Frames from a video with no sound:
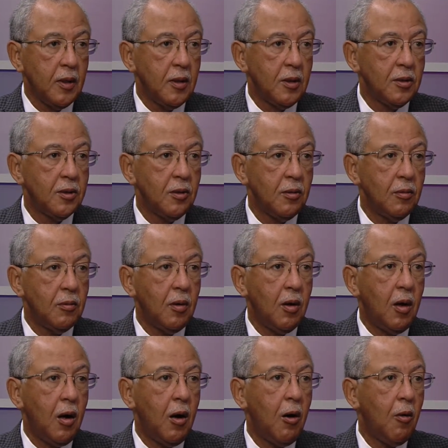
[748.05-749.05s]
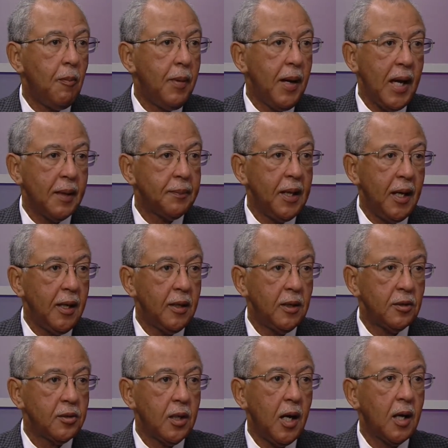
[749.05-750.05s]
So all back pain
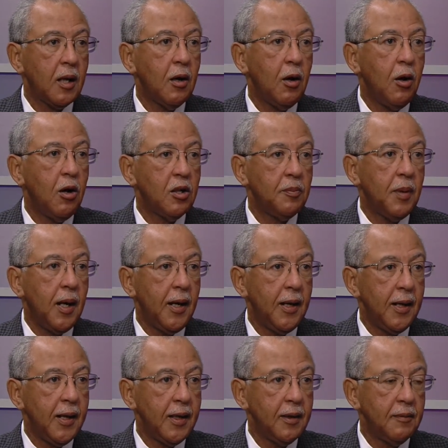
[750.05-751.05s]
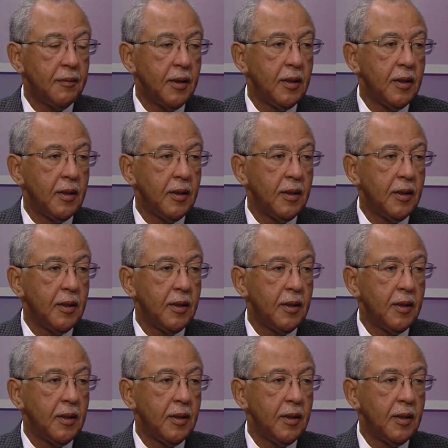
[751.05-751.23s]
is not caused by a